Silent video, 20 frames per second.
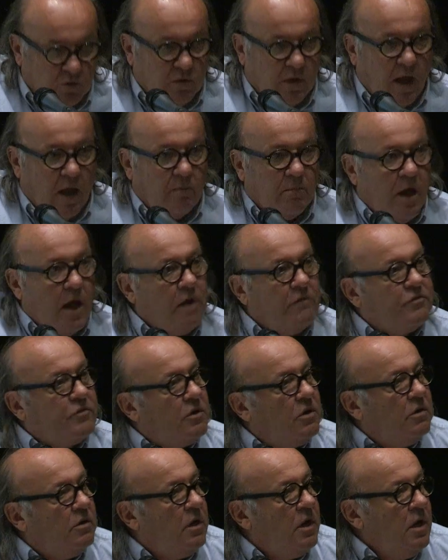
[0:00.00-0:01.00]
came
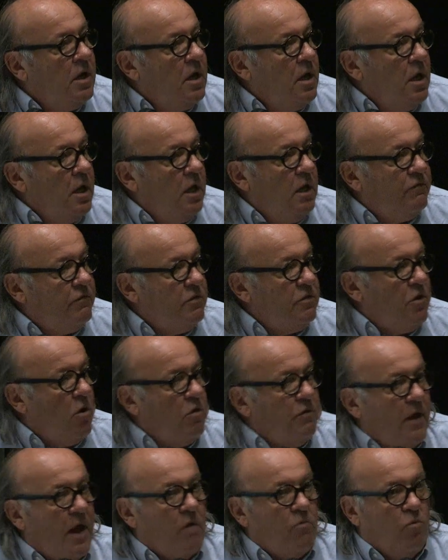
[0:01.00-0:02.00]
after, even though
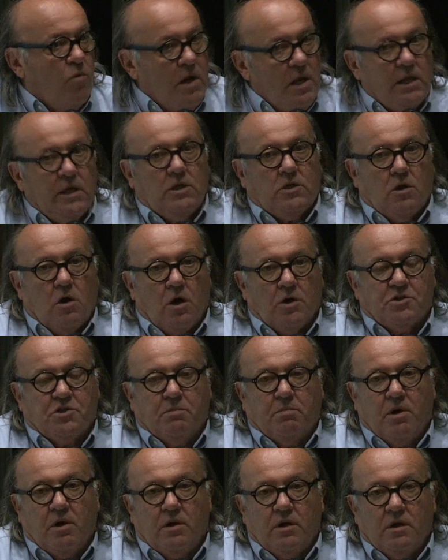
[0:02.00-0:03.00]
that really talks
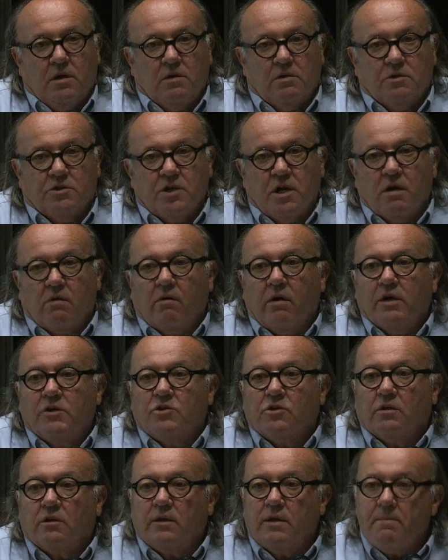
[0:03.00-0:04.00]
about
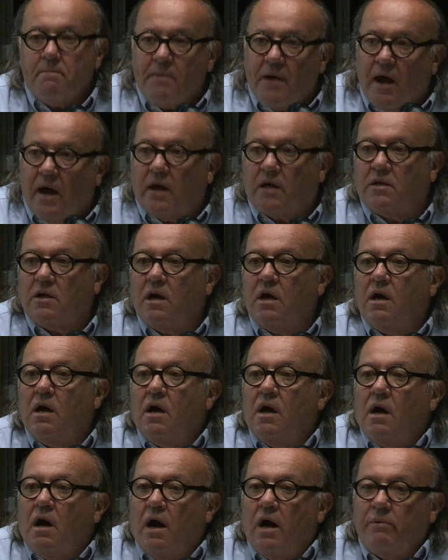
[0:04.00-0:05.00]
intergenerational impact,
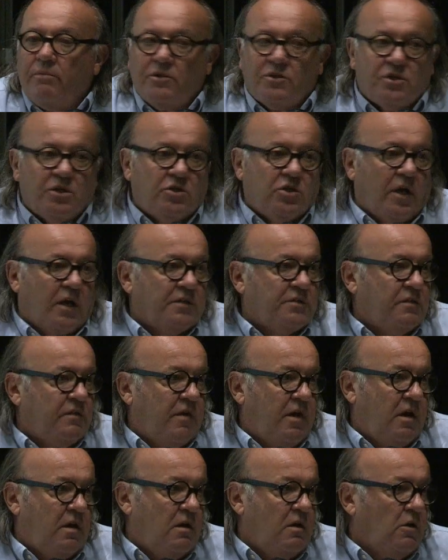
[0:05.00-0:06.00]
I would suggest
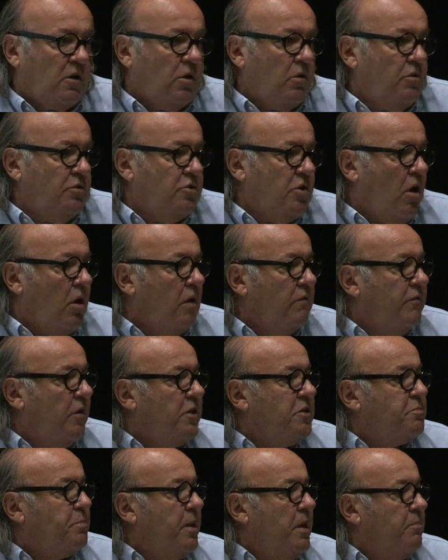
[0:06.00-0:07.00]
that it includes all of
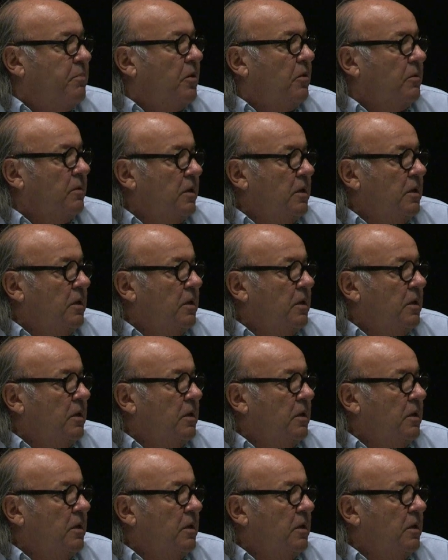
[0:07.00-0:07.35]
us people.